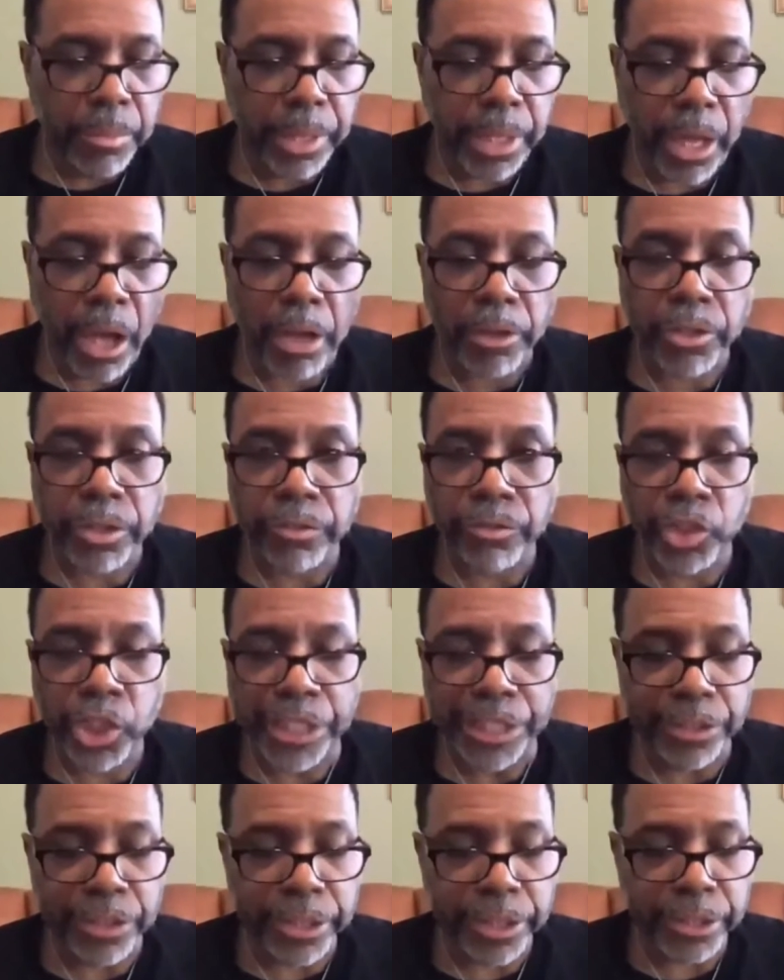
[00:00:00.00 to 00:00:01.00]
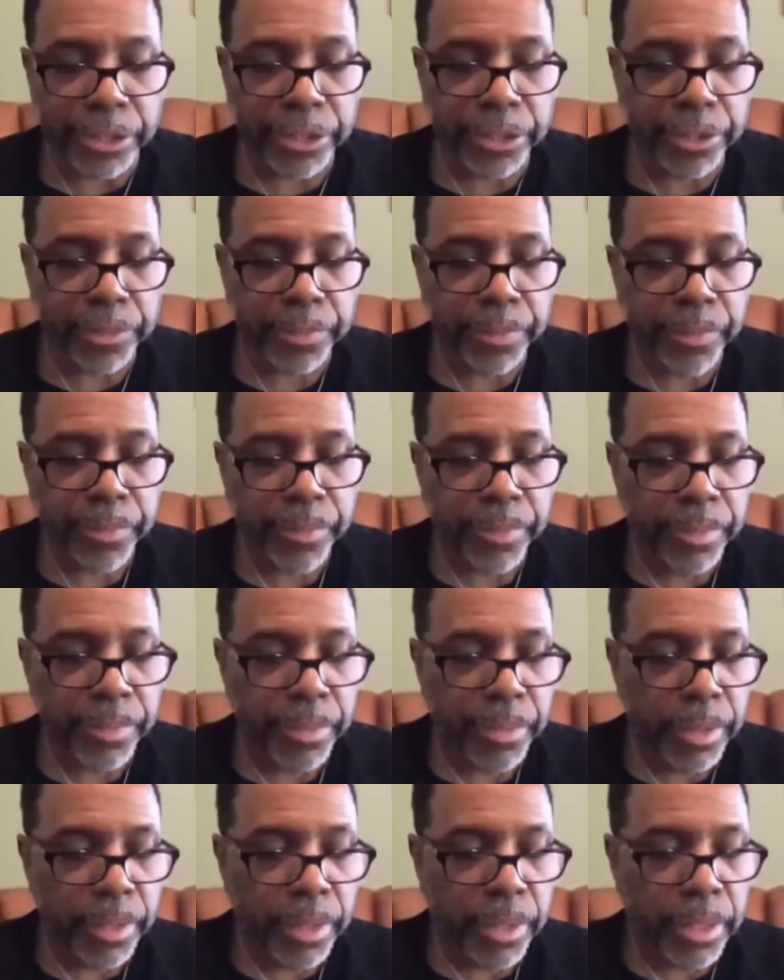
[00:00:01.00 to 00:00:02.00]
Because of Jesus,
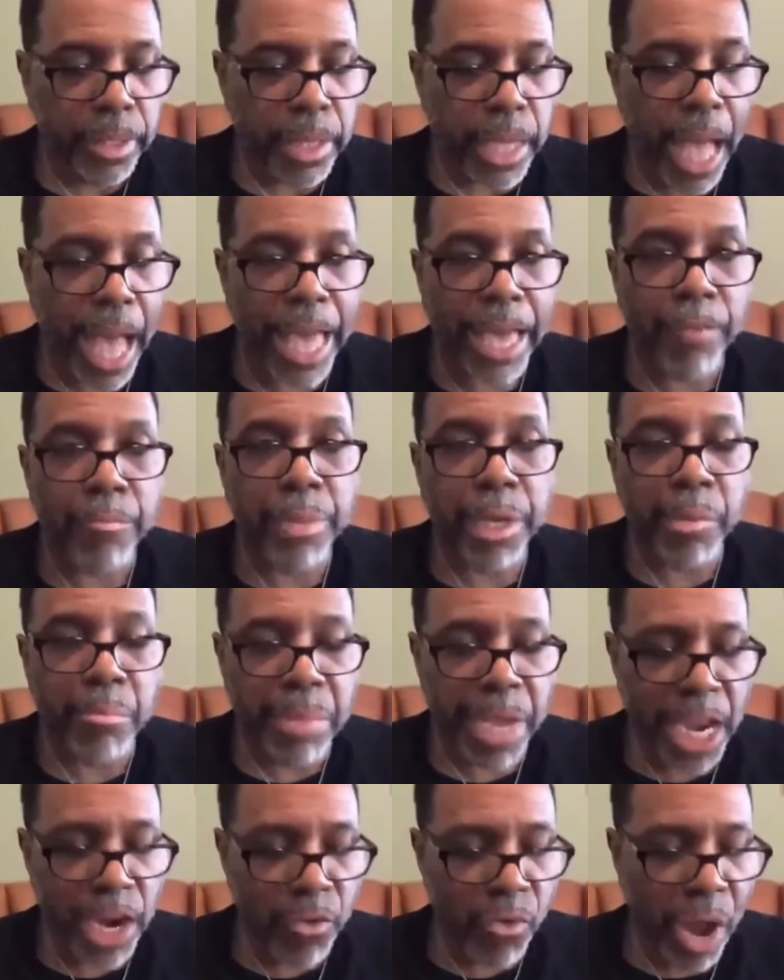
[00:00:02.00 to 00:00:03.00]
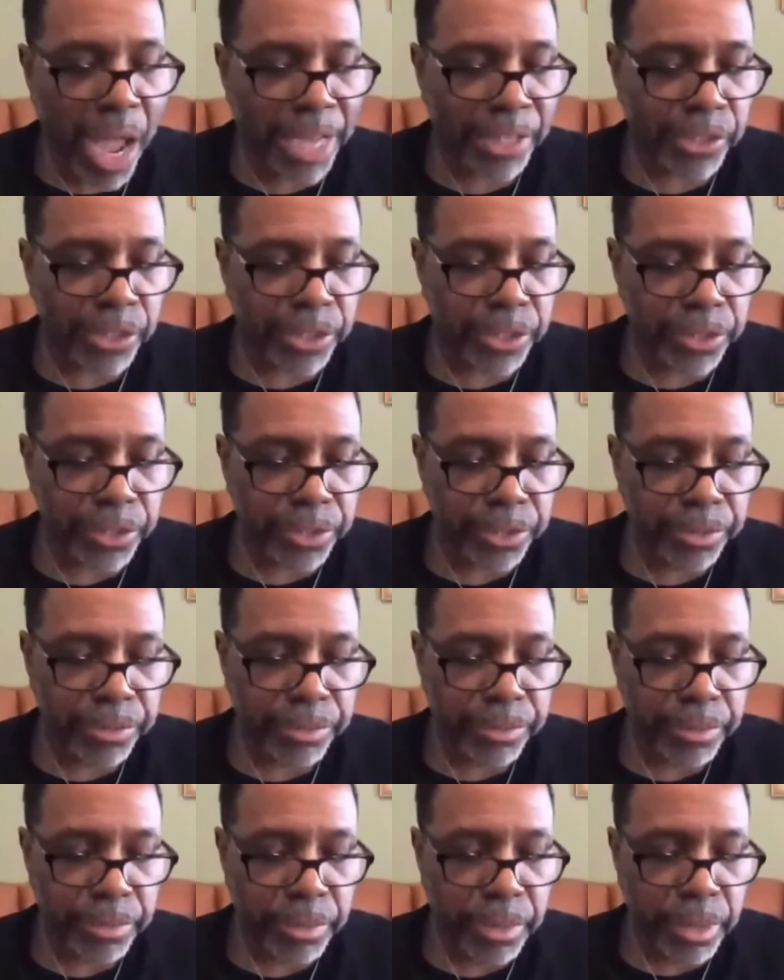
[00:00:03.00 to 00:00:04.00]
I have been made righteous.
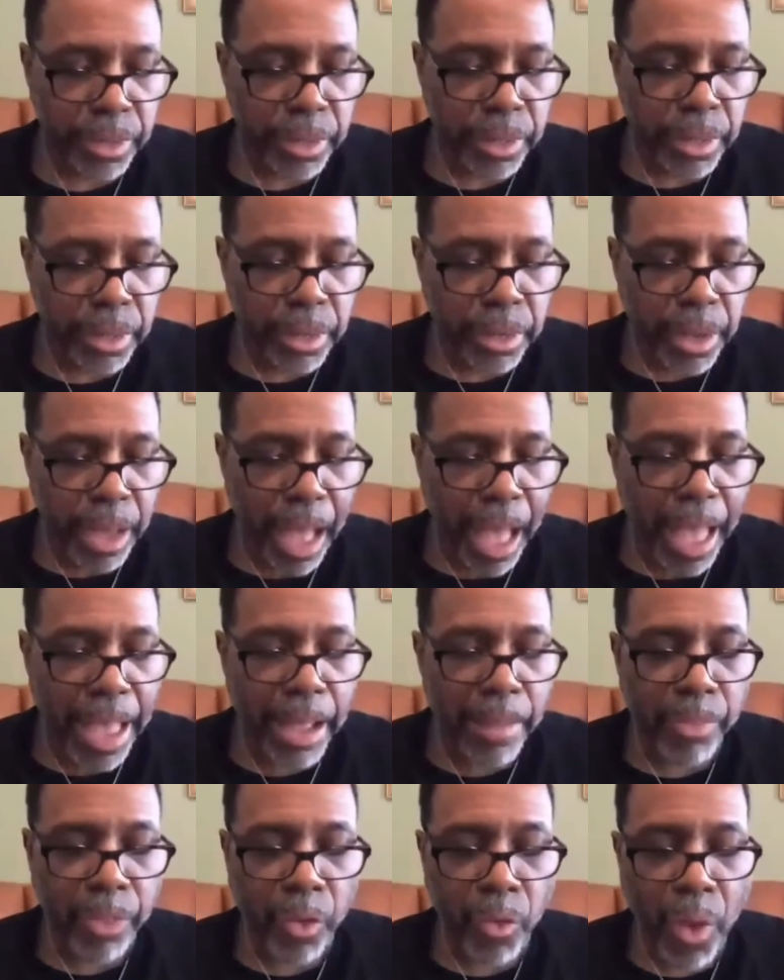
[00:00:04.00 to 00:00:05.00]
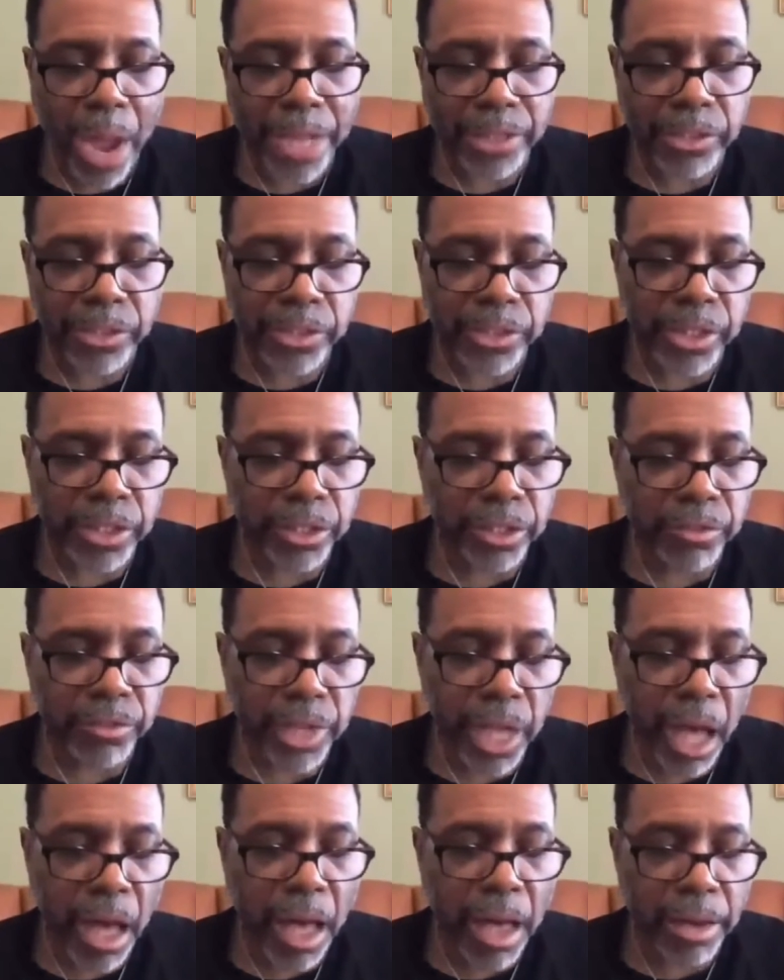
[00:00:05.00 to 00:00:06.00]
I am the righteousness
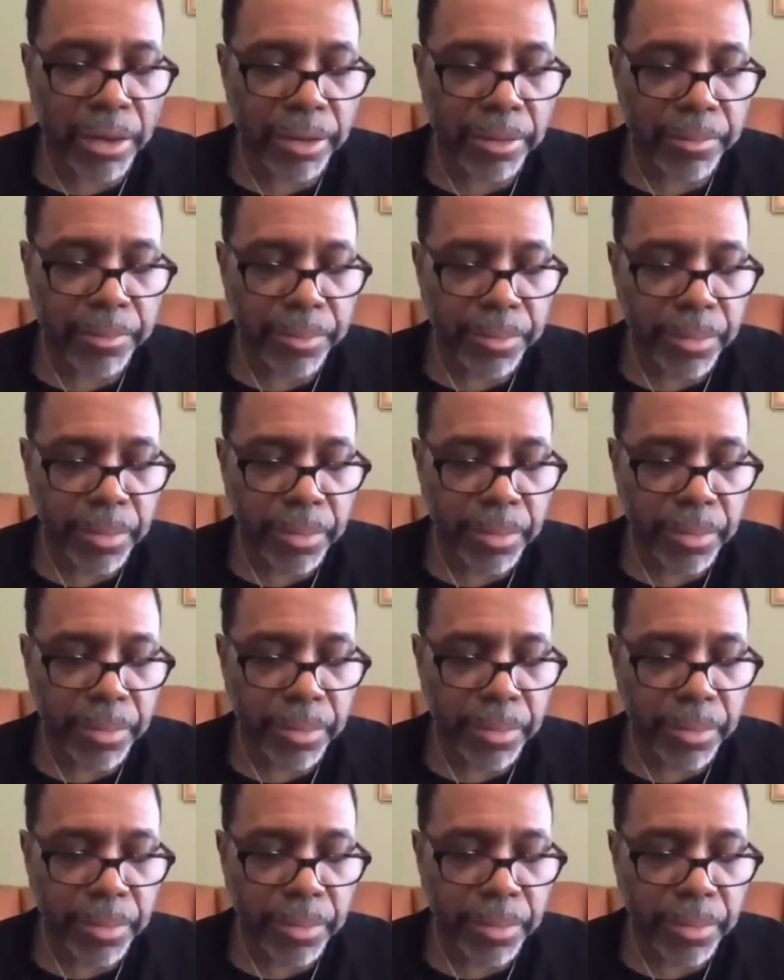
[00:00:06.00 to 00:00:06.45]
of God